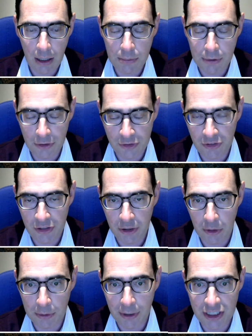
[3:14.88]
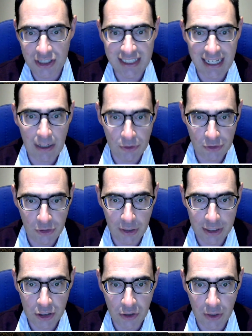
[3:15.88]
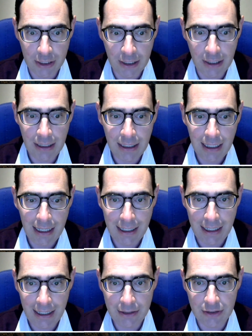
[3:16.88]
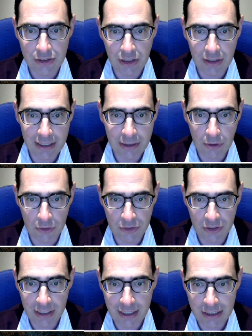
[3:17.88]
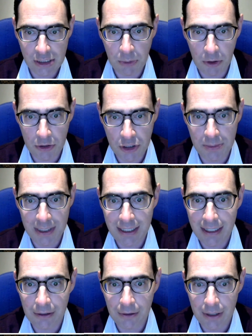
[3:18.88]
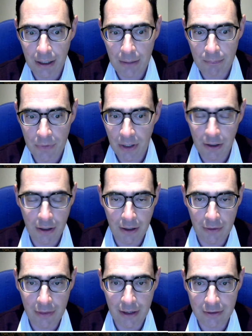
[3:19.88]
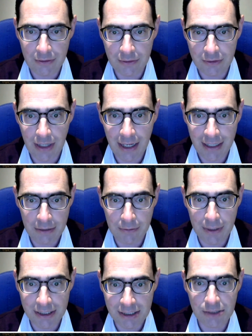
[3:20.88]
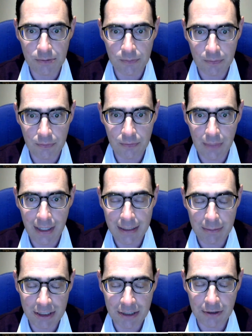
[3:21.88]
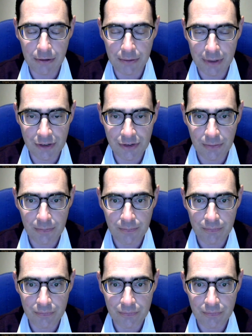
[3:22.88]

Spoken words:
processing operations outside China, and certainly not in the spodumene area. Are there any risks, sure, any materials?